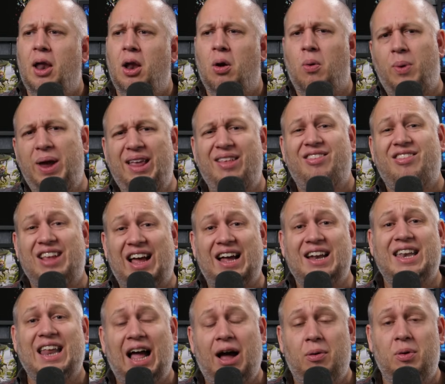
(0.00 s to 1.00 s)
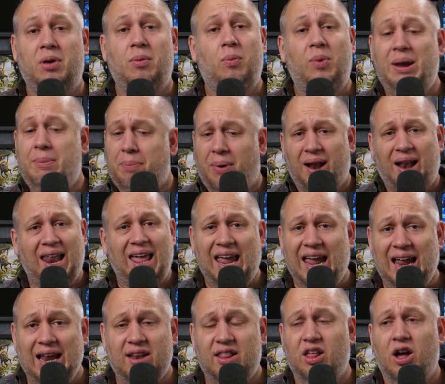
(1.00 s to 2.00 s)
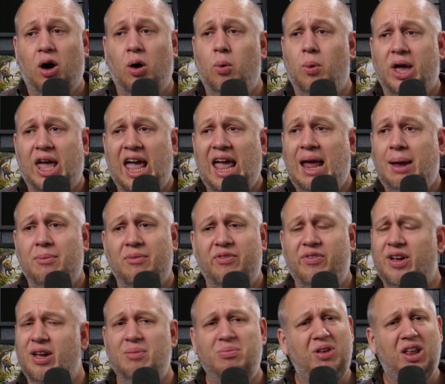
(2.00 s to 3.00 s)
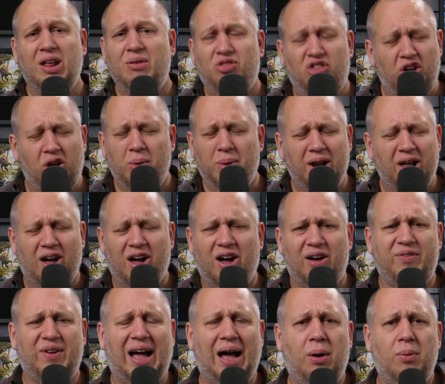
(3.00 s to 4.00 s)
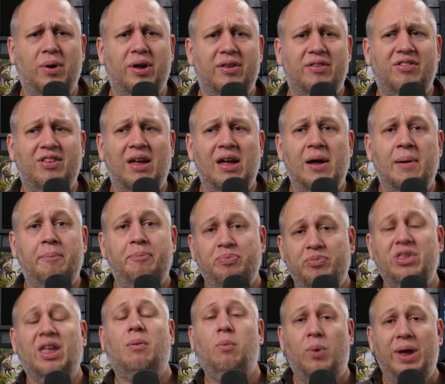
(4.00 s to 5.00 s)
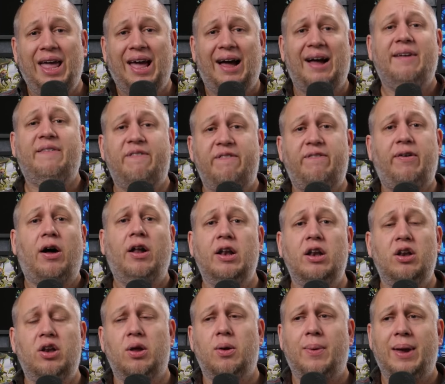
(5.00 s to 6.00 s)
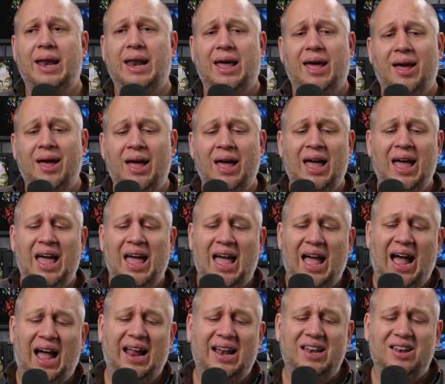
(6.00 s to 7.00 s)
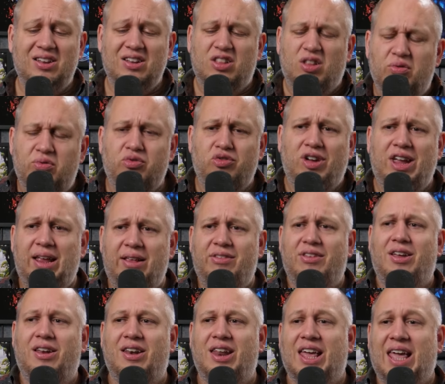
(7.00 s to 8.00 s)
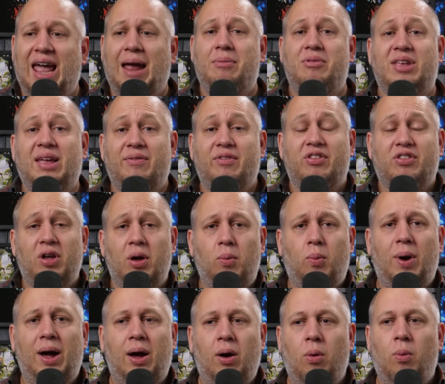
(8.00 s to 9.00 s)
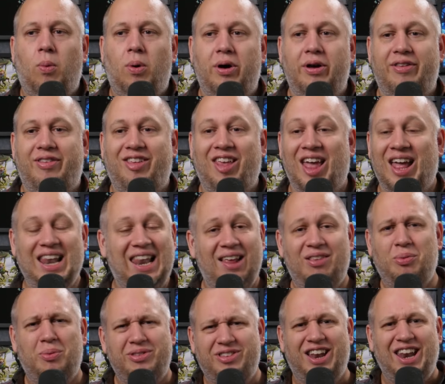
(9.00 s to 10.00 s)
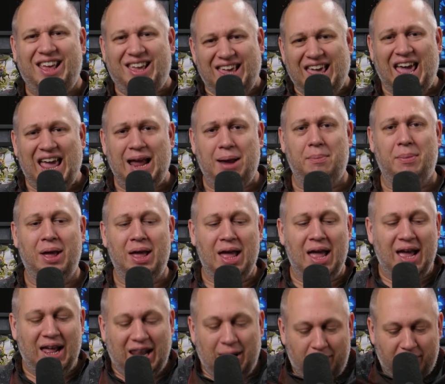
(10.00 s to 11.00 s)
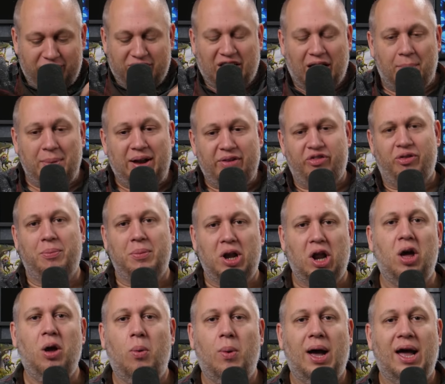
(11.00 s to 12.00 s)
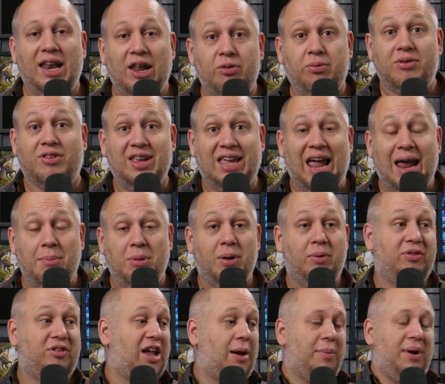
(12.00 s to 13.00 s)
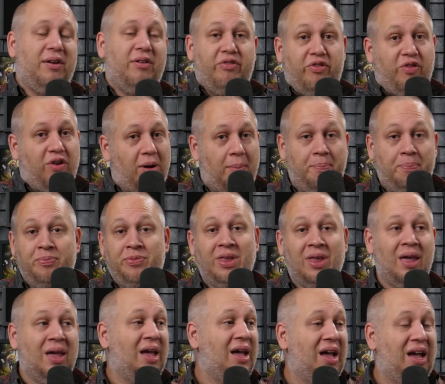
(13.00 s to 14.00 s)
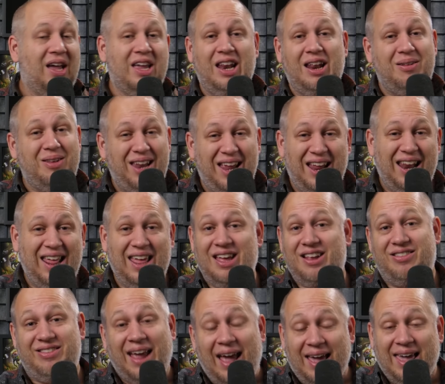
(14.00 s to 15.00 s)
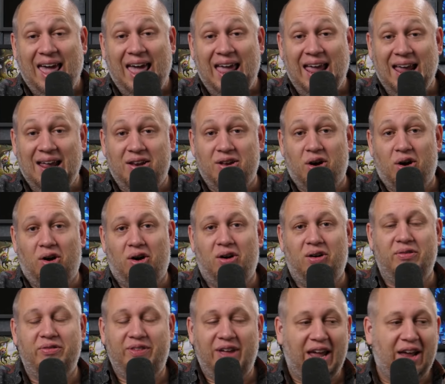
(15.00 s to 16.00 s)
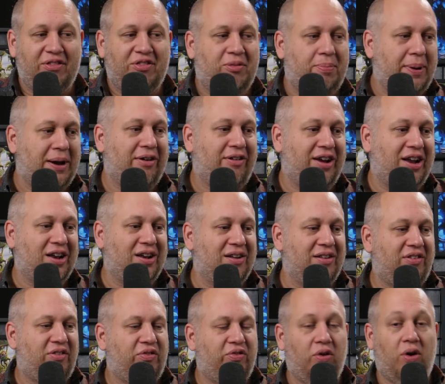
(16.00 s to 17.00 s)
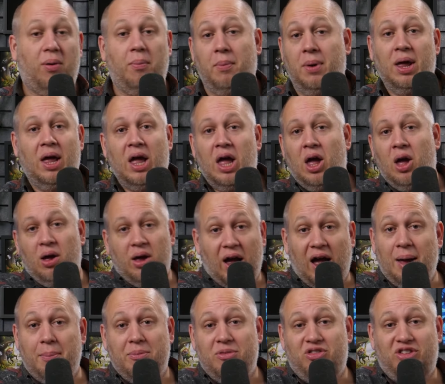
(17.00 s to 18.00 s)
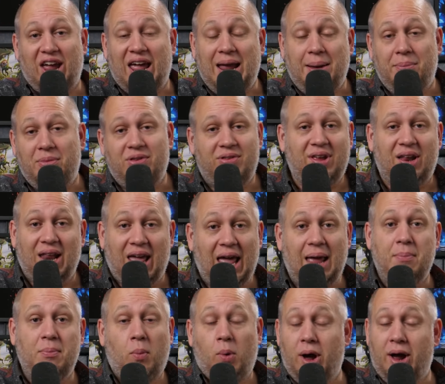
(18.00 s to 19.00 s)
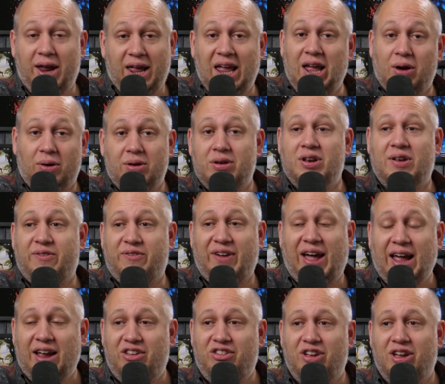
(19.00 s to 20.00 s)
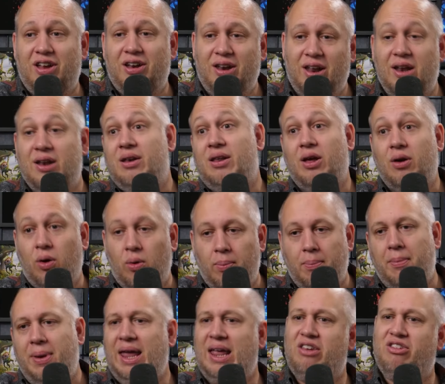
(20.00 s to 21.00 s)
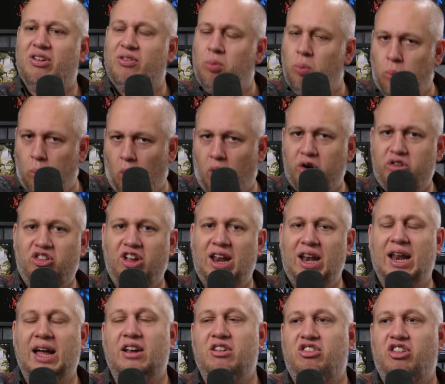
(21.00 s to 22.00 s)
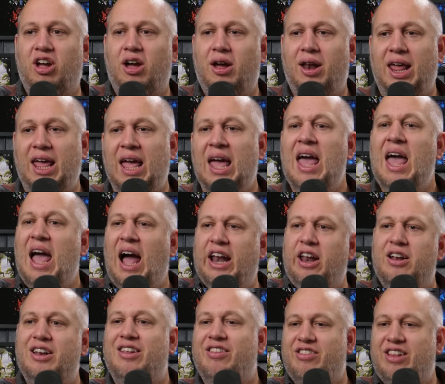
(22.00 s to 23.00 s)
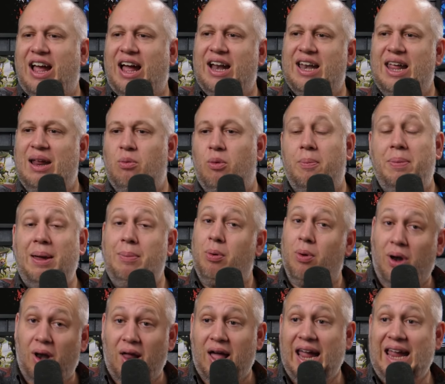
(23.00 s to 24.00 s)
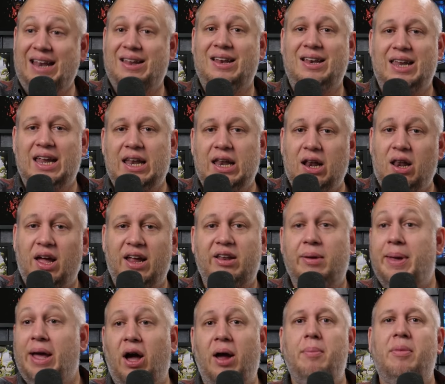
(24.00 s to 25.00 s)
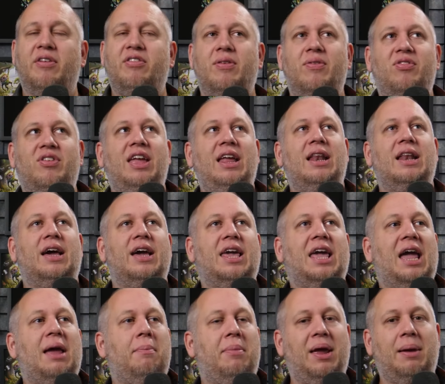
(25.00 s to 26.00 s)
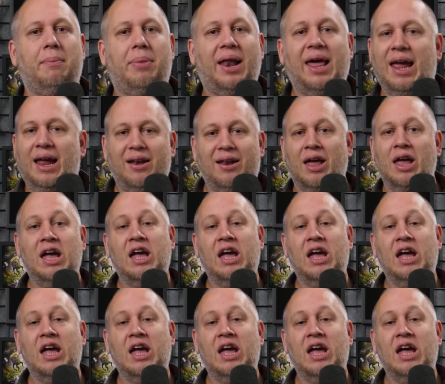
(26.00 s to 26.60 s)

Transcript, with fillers: we sat down and we played the whole game for you know two and a half hours and we had fun doing it. And the reason it came together so well was this wasn't a game that was coming from nowhere. This was a game that was coming from you know, nearly a decade of experience from um, James and him working on Defection and me just watching that journey and understanding what people liked and didn't like. I mean, I must have seen that game being played